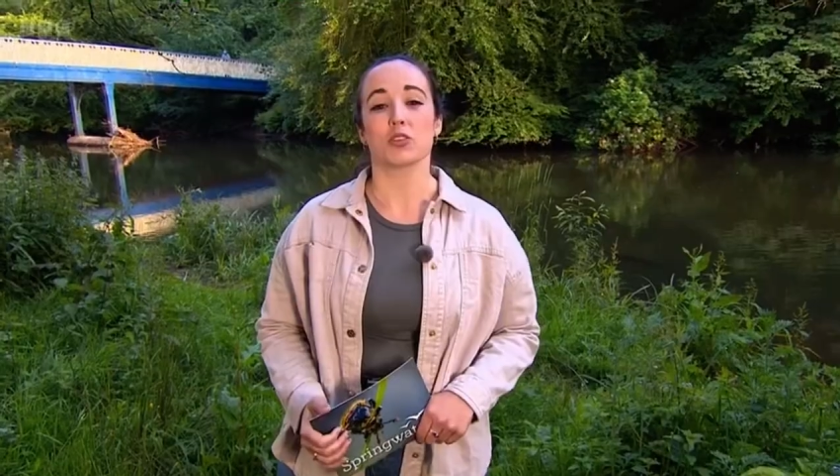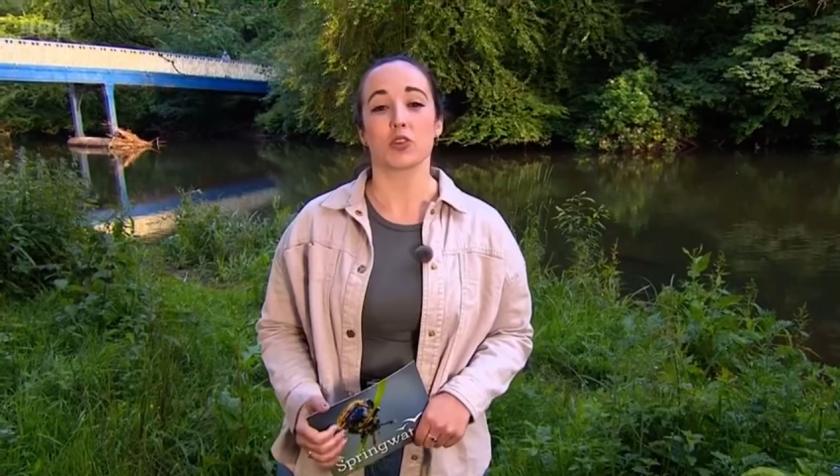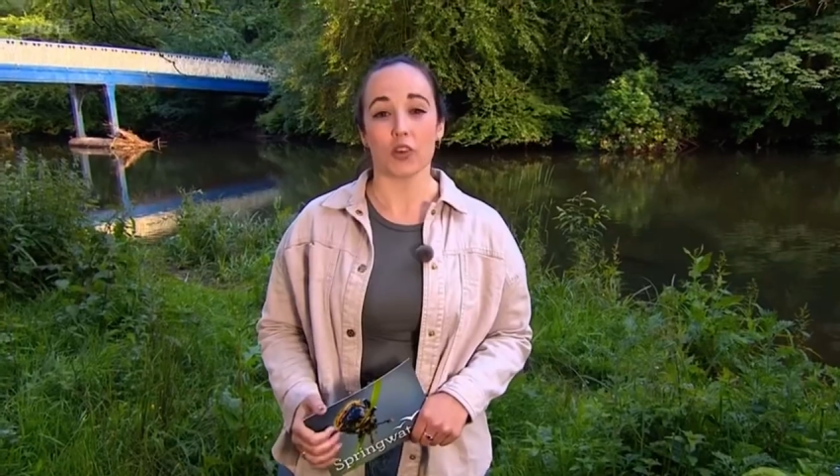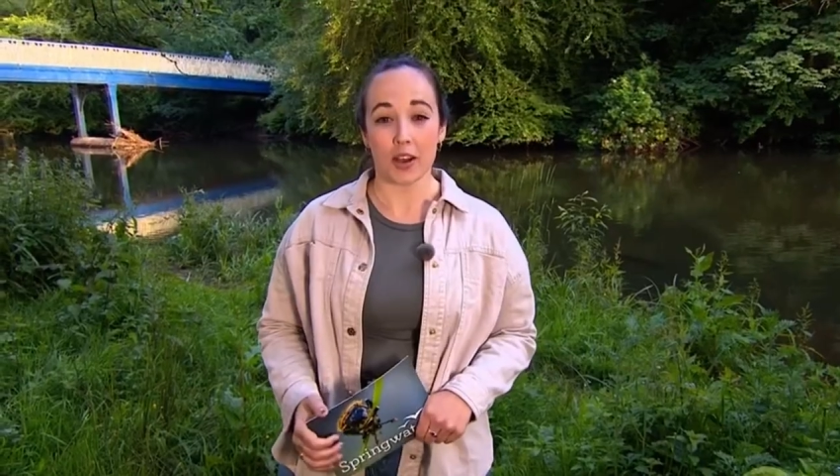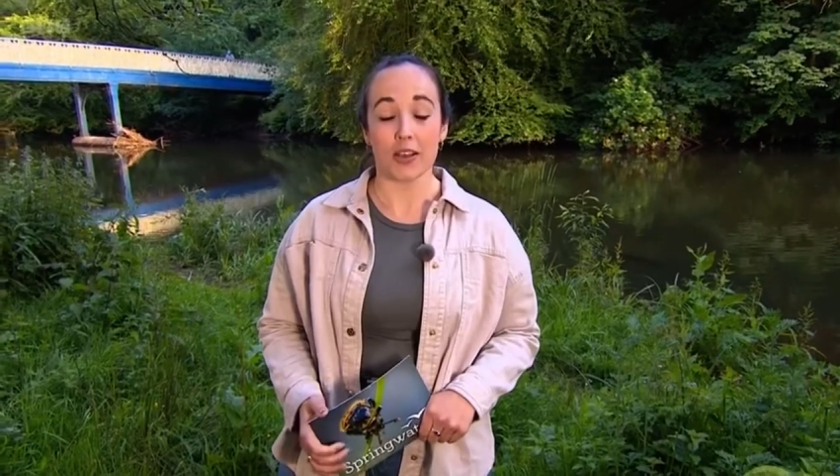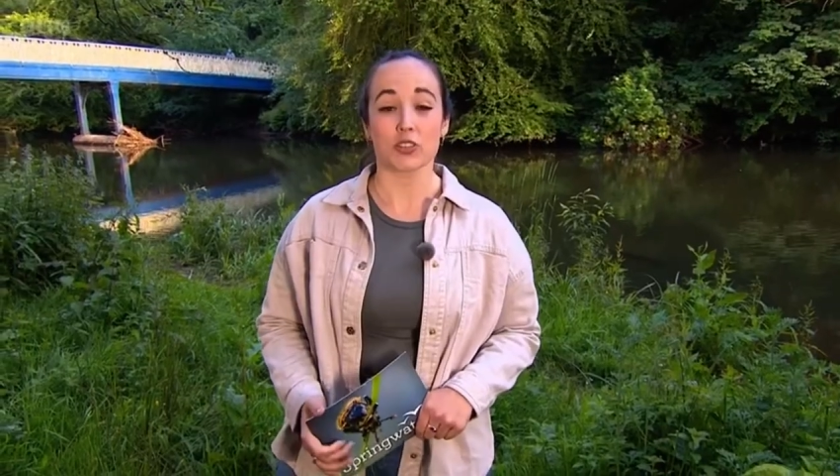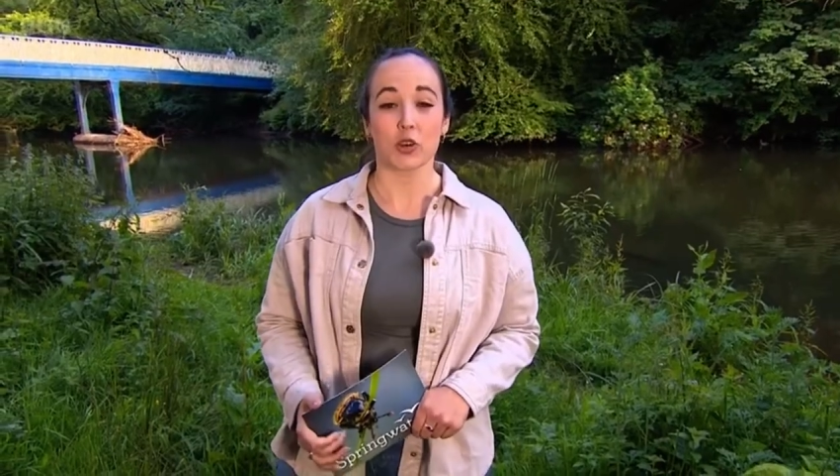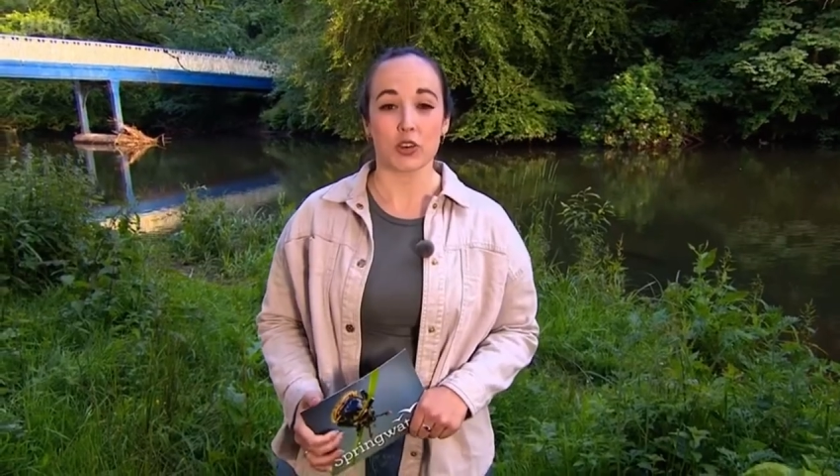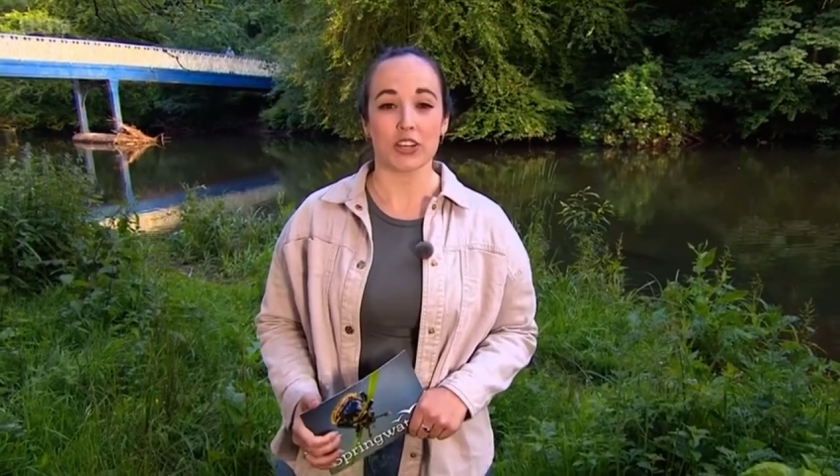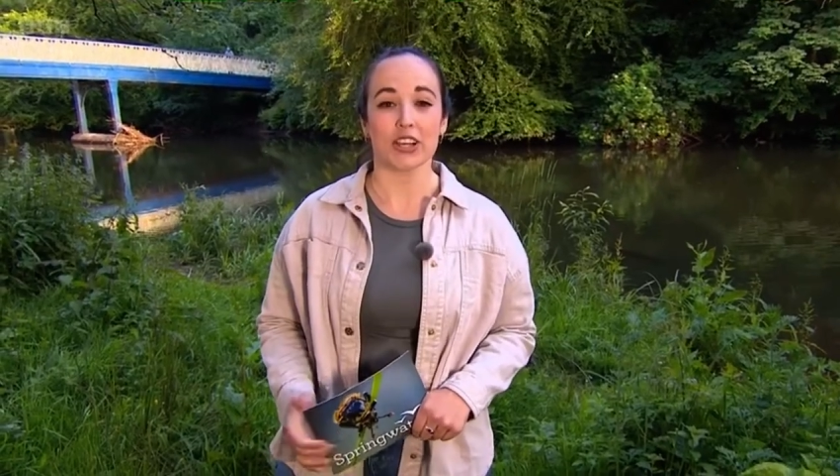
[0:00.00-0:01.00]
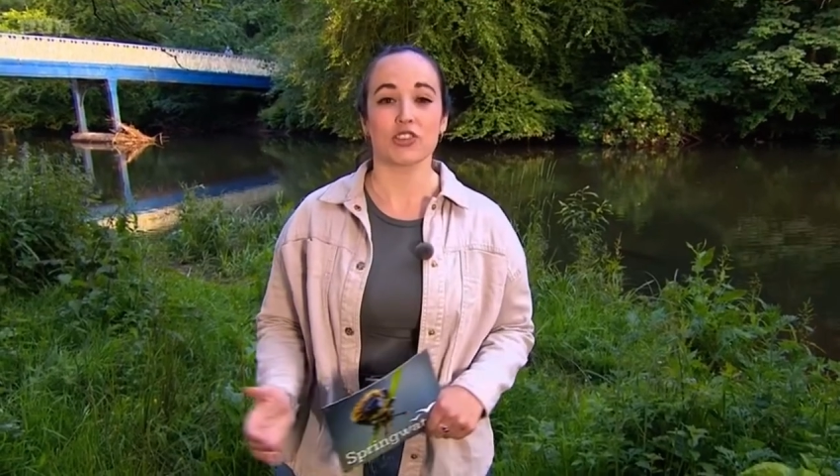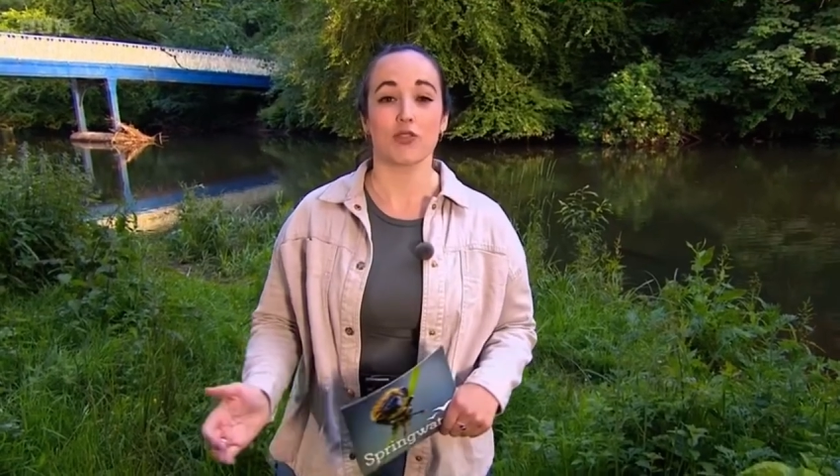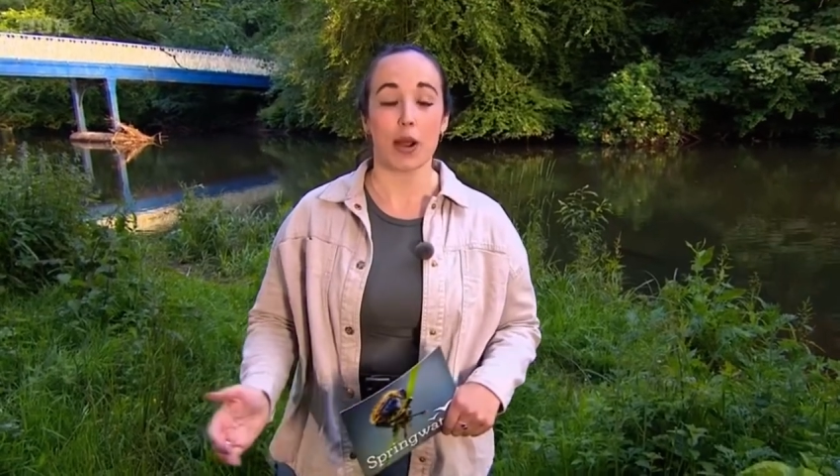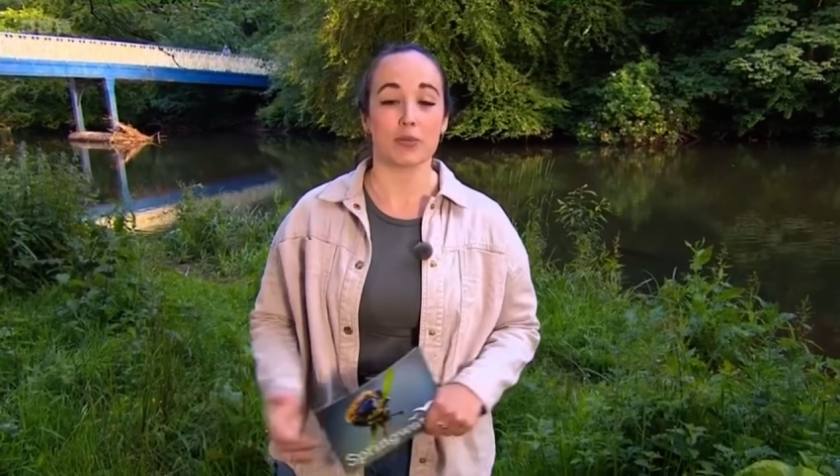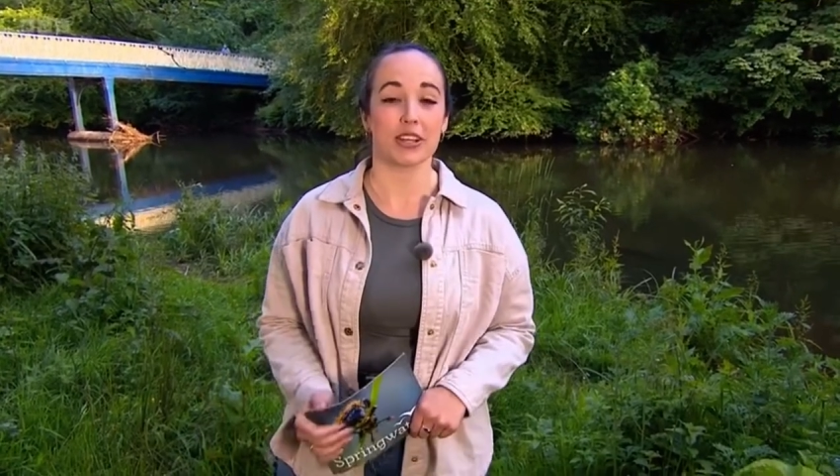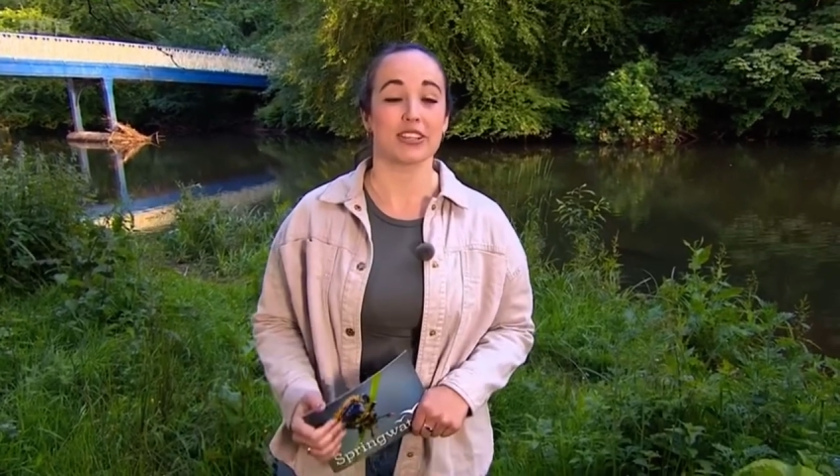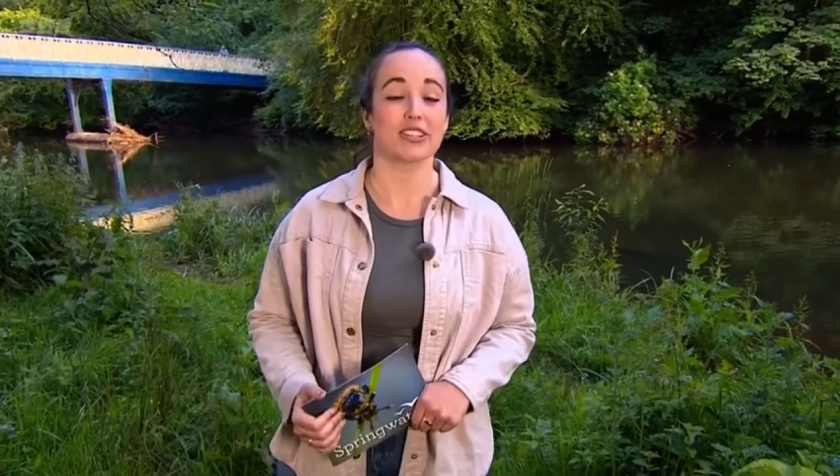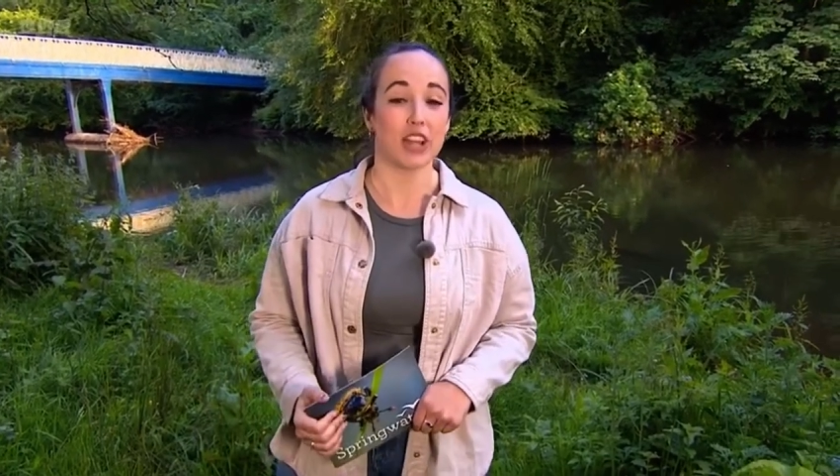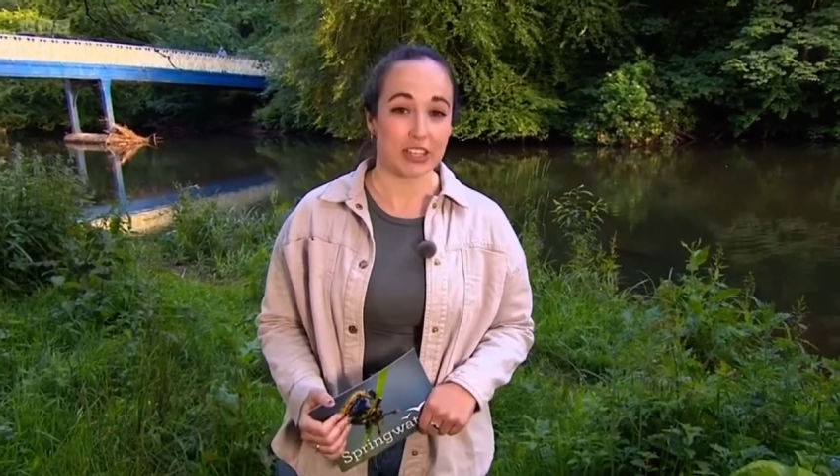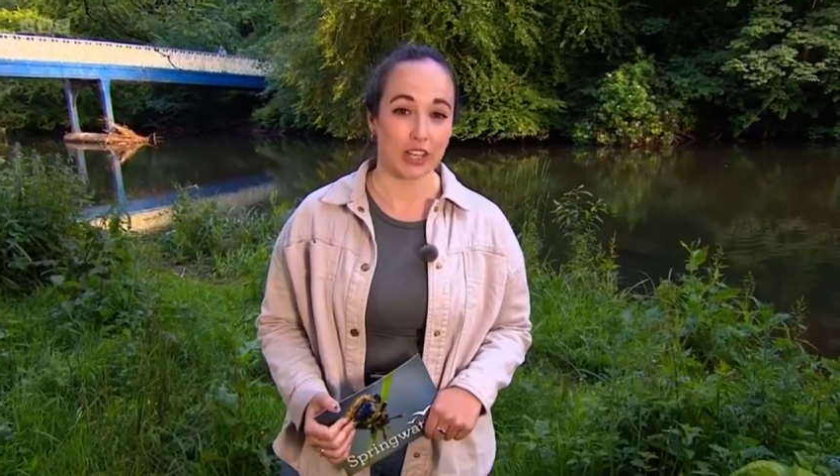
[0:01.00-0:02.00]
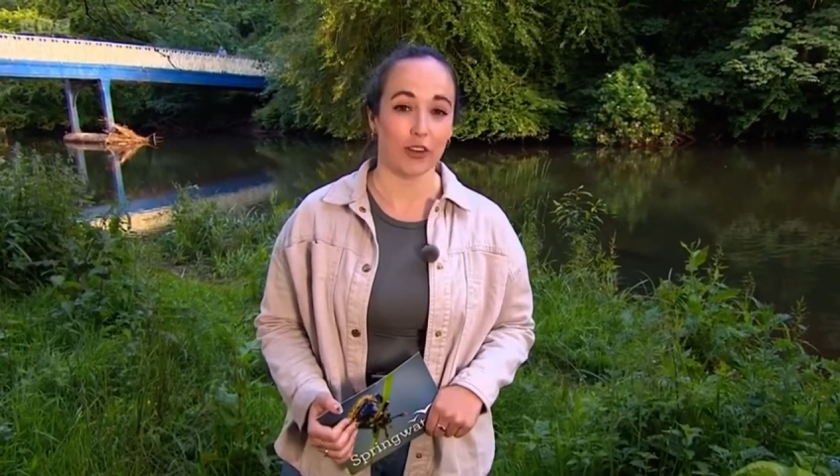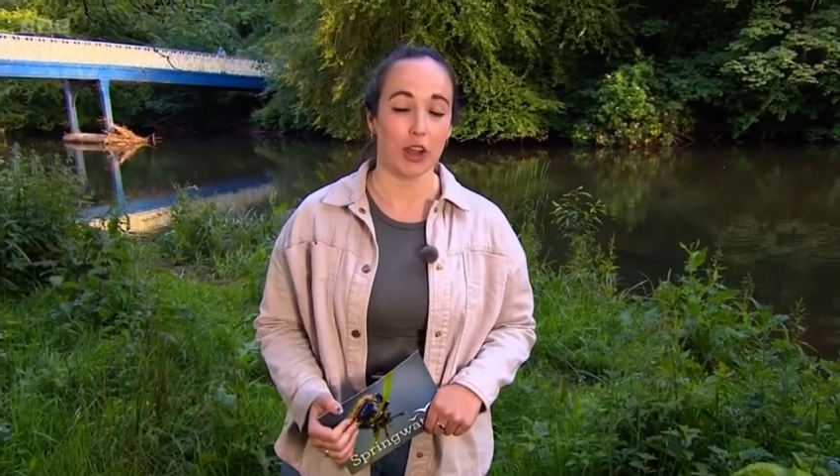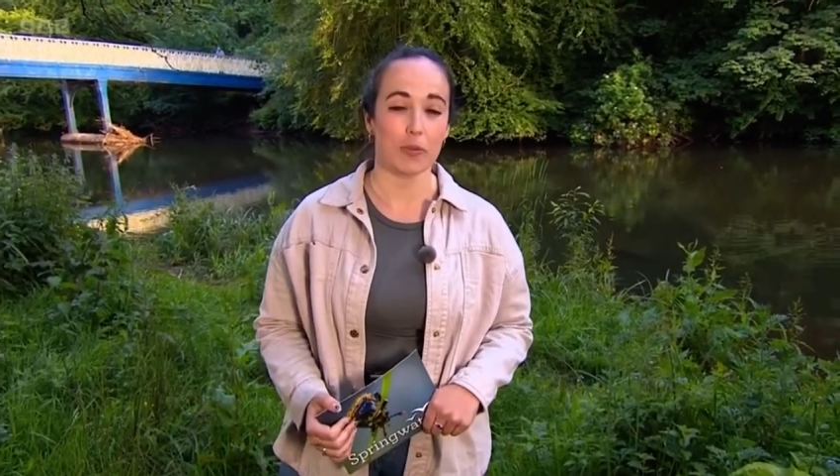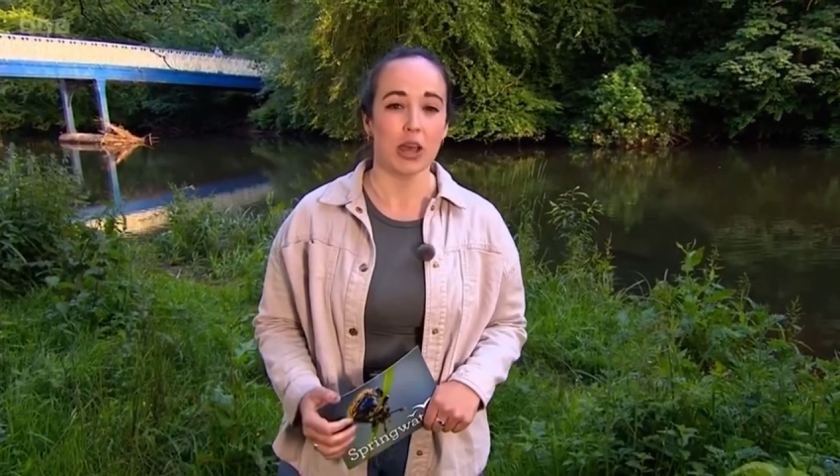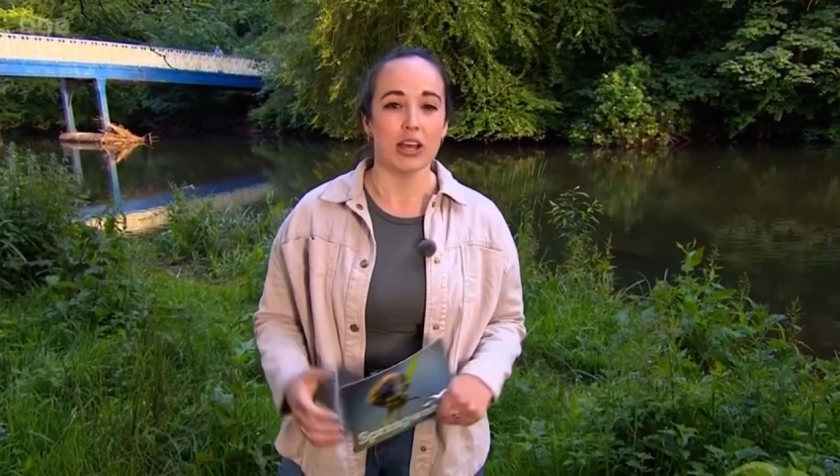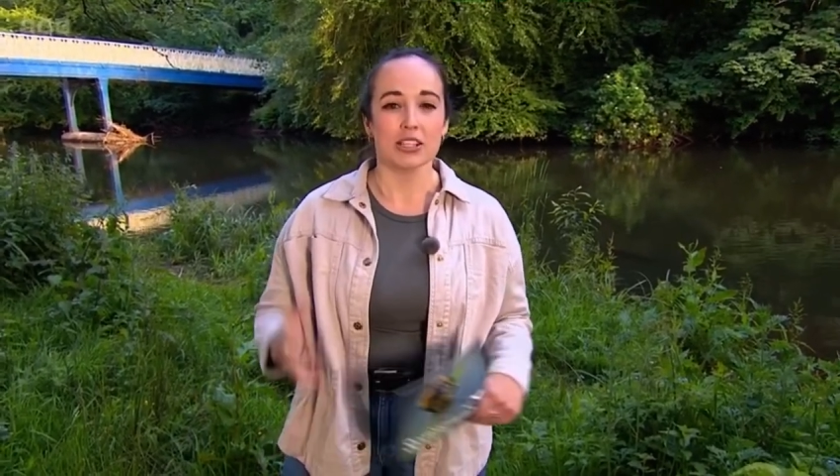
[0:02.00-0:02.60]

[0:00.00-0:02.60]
Scottish Raptor Study Group